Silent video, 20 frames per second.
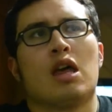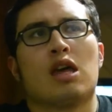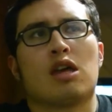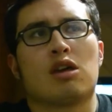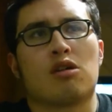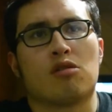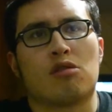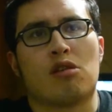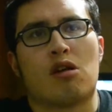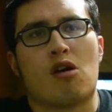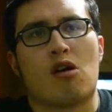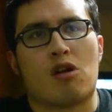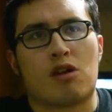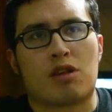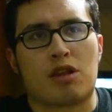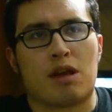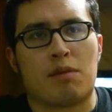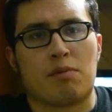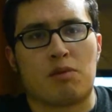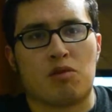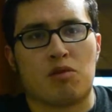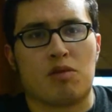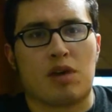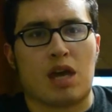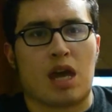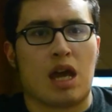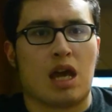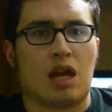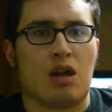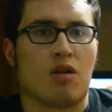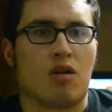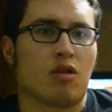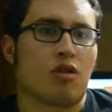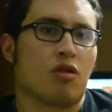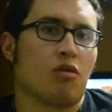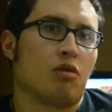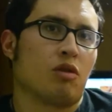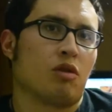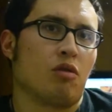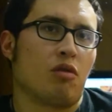you had a hard time doing it. And
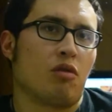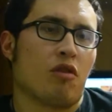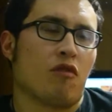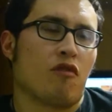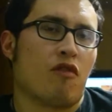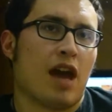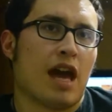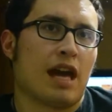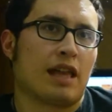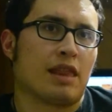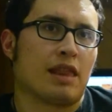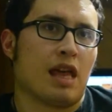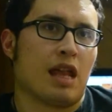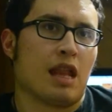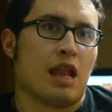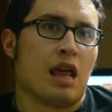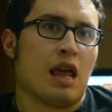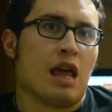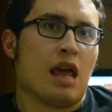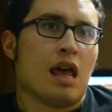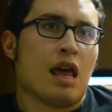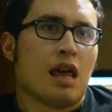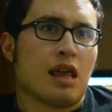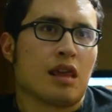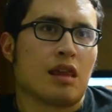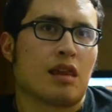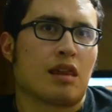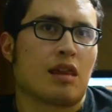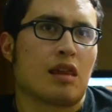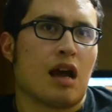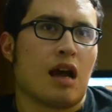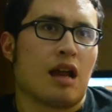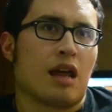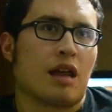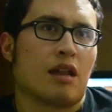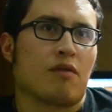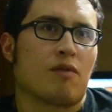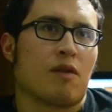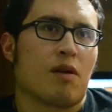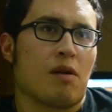also due to the fact that
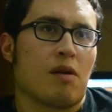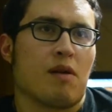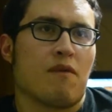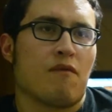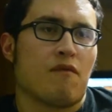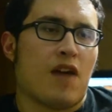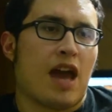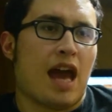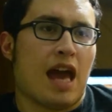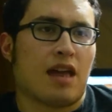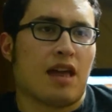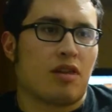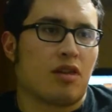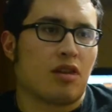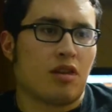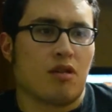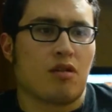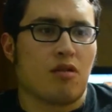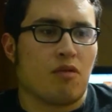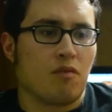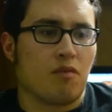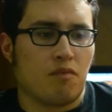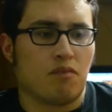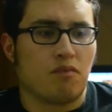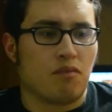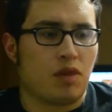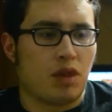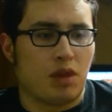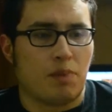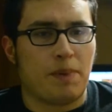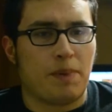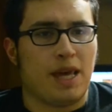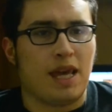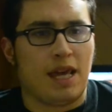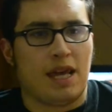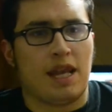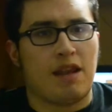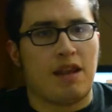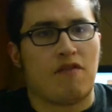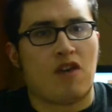Sonic's very fast
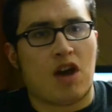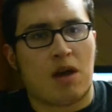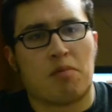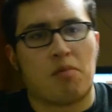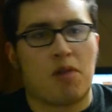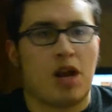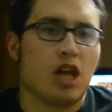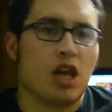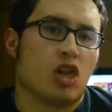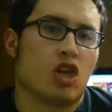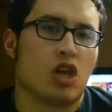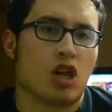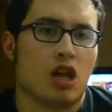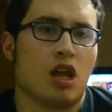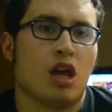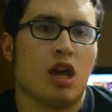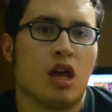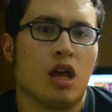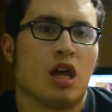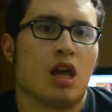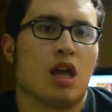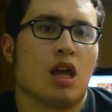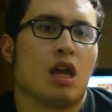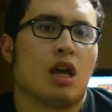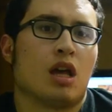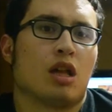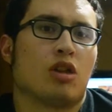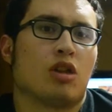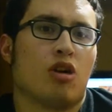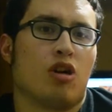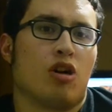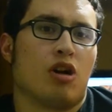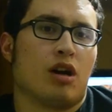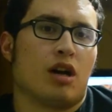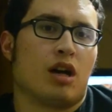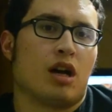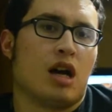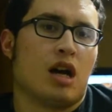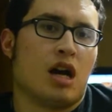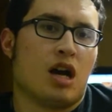speed and vibration,
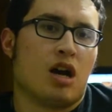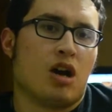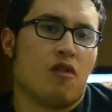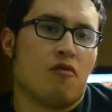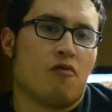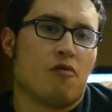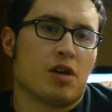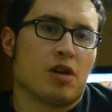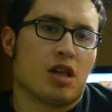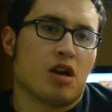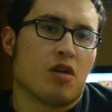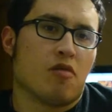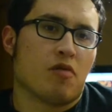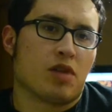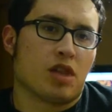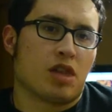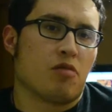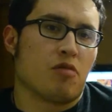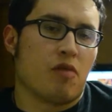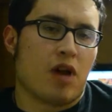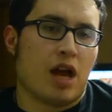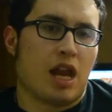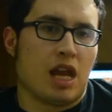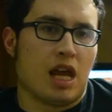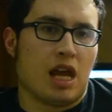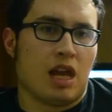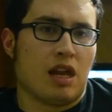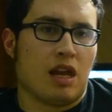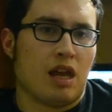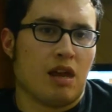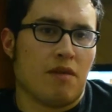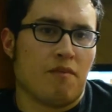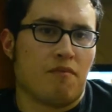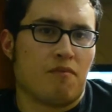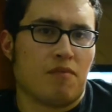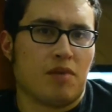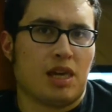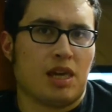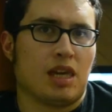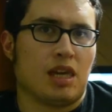of which he went, and him
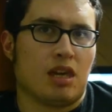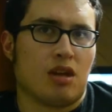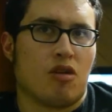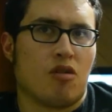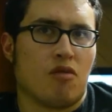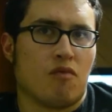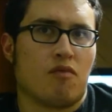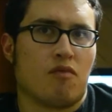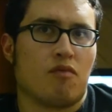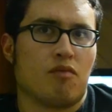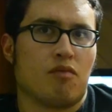being, you know,